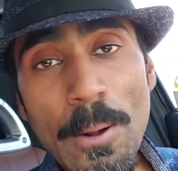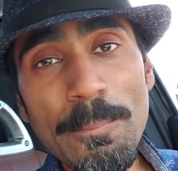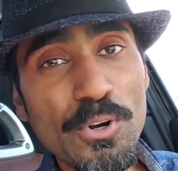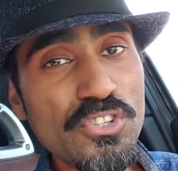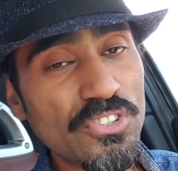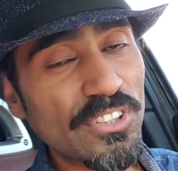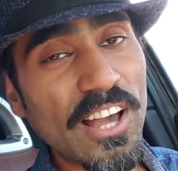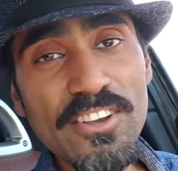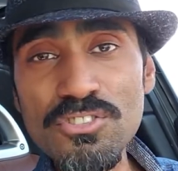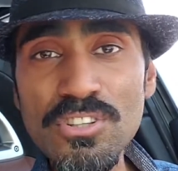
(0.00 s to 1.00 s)

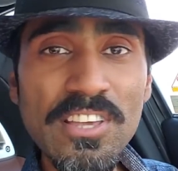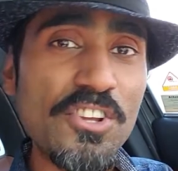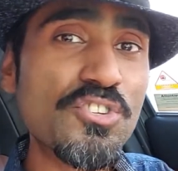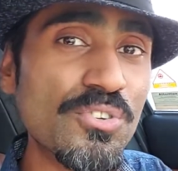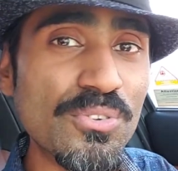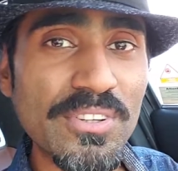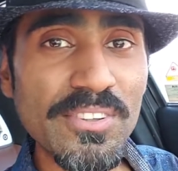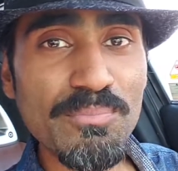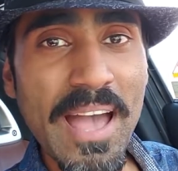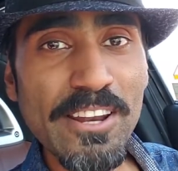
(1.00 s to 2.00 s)
personalized to get you
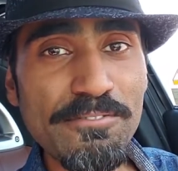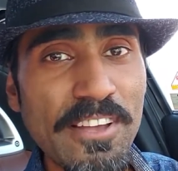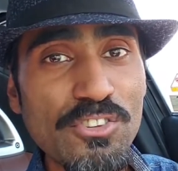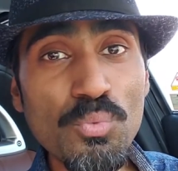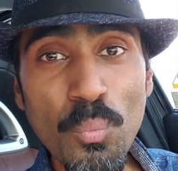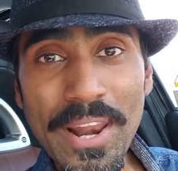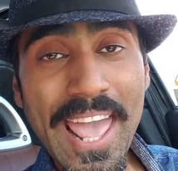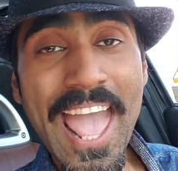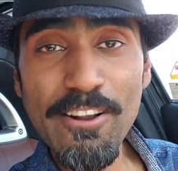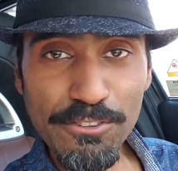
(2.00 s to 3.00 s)
manifest
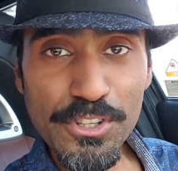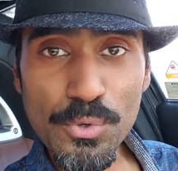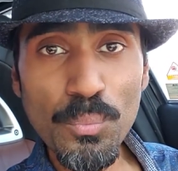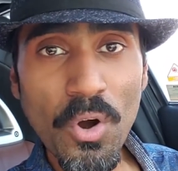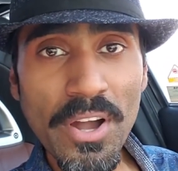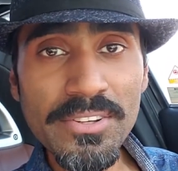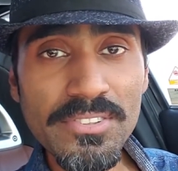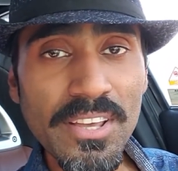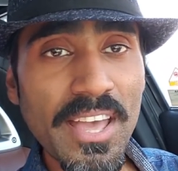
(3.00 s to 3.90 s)
whatever you want.